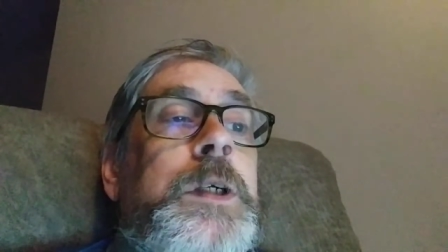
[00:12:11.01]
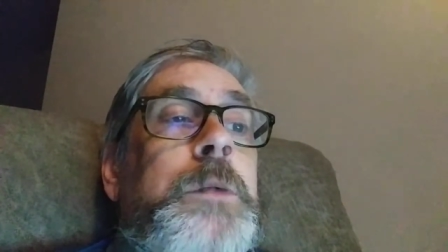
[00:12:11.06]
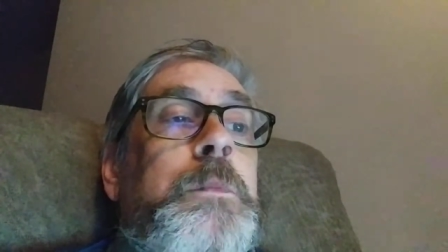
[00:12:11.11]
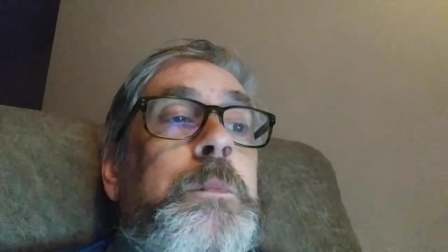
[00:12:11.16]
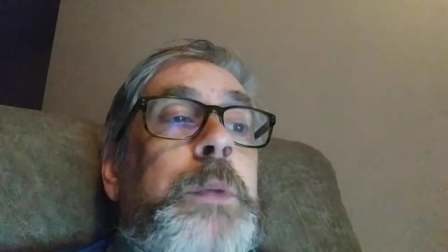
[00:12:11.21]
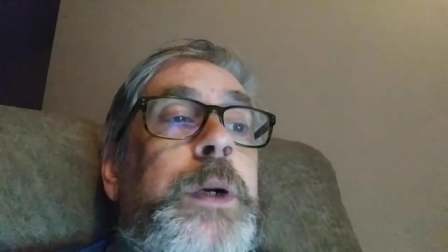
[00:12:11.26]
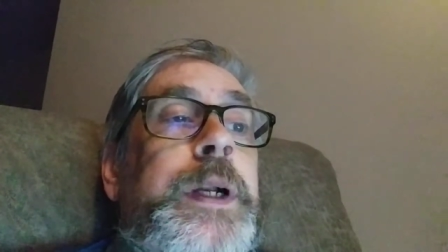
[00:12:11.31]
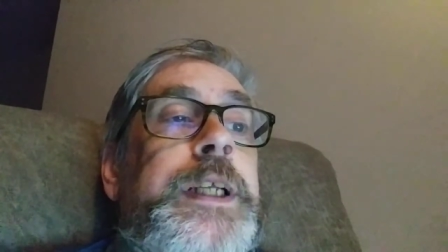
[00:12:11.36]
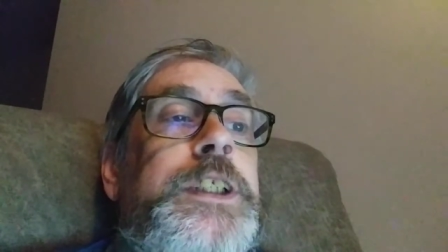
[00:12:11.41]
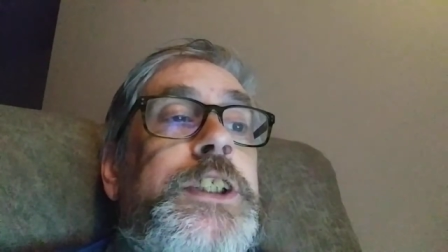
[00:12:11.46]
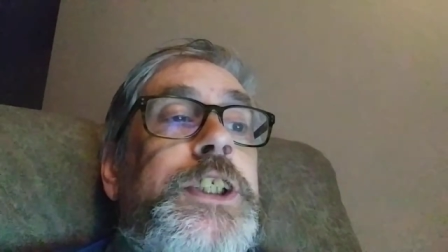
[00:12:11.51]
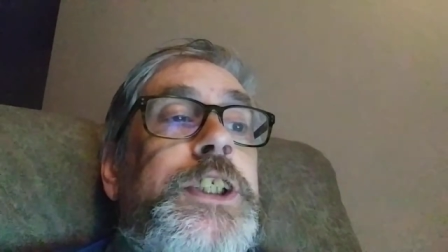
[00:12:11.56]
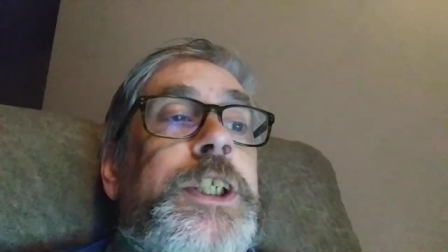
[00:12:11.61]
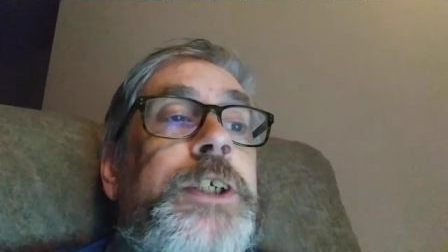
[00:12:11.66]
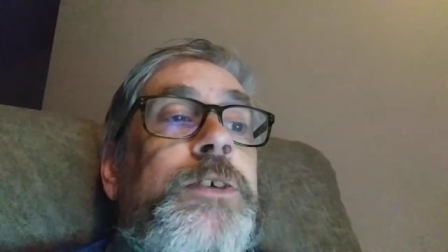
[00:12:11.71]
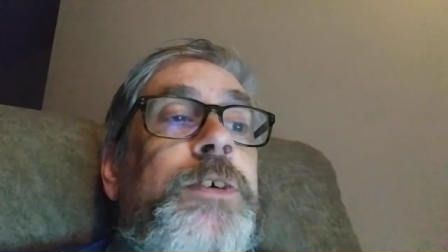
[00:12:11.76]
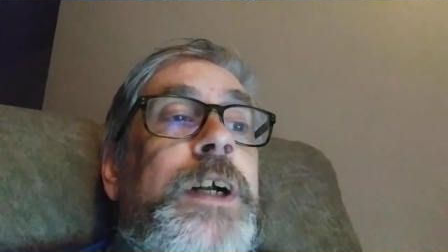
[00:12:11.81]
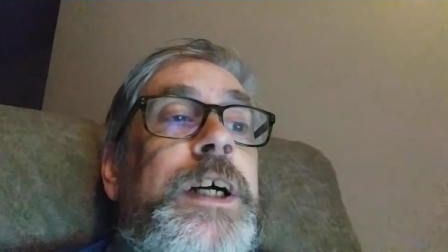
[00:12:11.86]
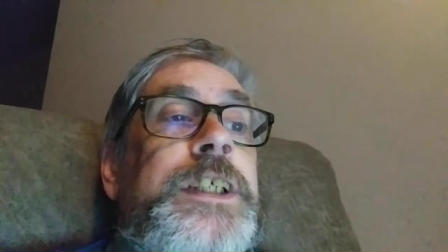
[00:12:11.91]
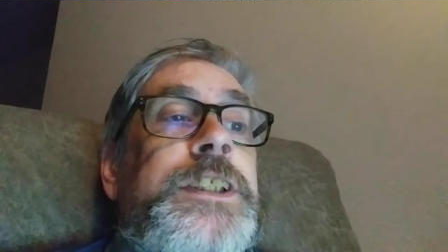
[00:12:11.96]
bridge to
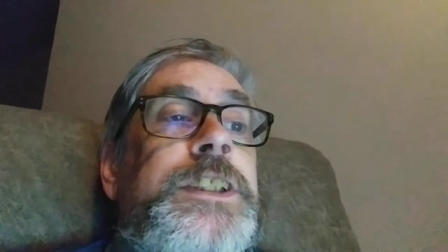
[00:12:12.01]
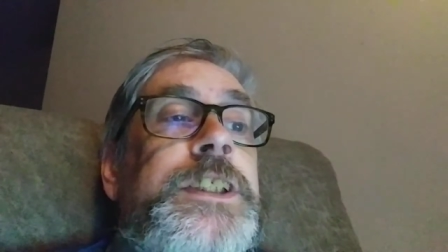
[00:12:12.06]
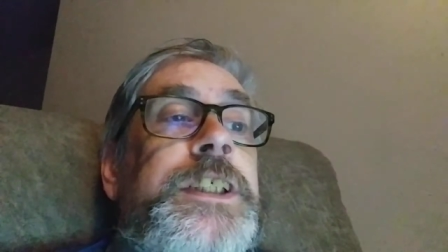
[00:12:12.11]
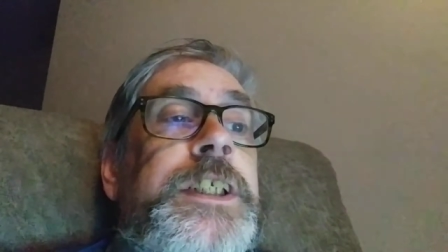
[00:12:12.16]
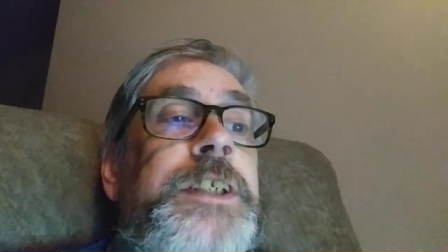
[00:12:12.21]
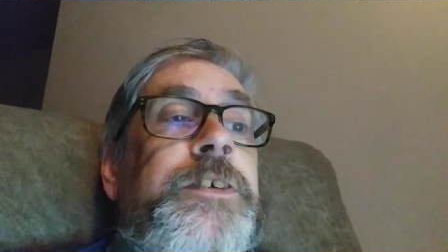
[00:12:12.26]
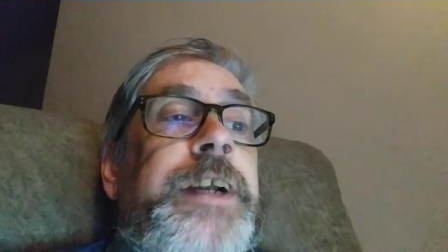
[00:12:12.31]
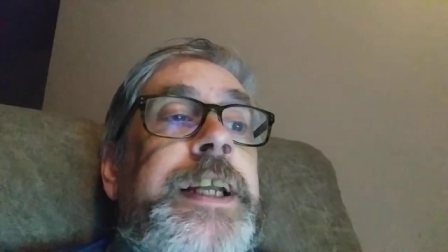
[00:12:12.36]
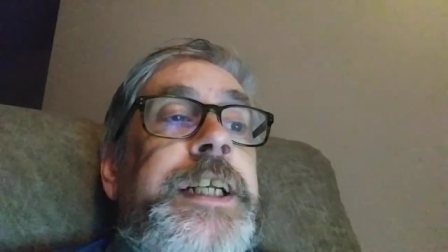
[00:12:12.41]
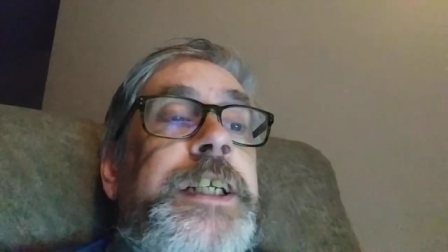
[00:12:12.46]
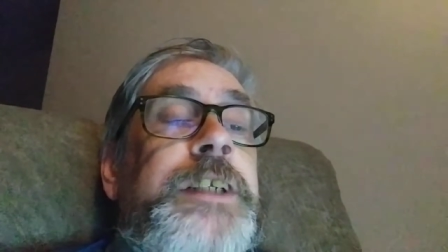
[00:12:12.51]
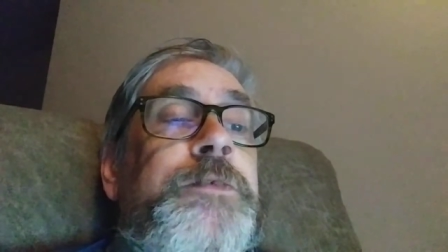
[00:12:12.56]
cross the Great